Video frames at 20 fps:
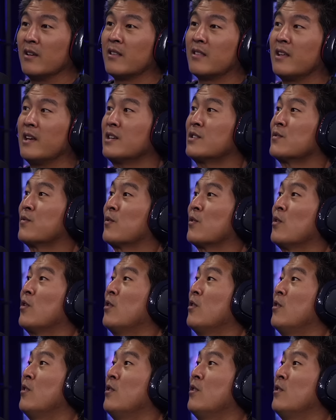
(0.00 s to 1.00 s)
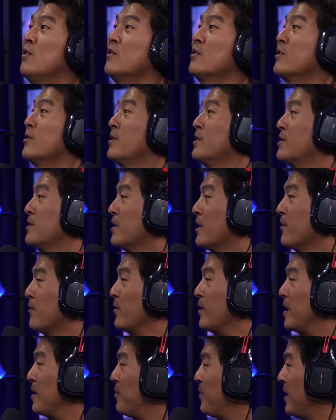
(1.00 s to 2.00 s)
Thanks for all your
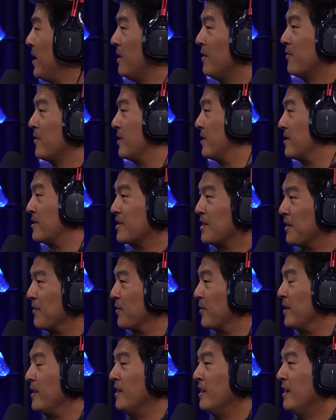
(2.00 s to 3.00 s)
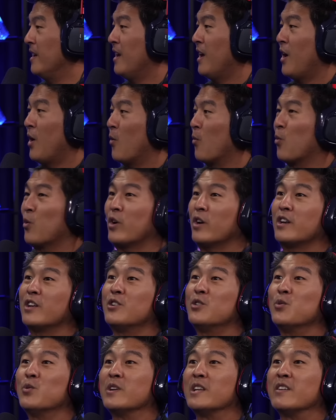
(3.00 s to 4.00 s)
discovery and paying for discovery. We're going to
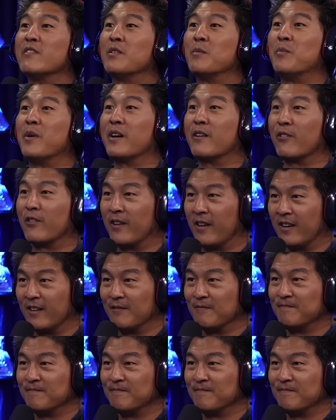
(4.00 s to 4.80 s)
do it even better now.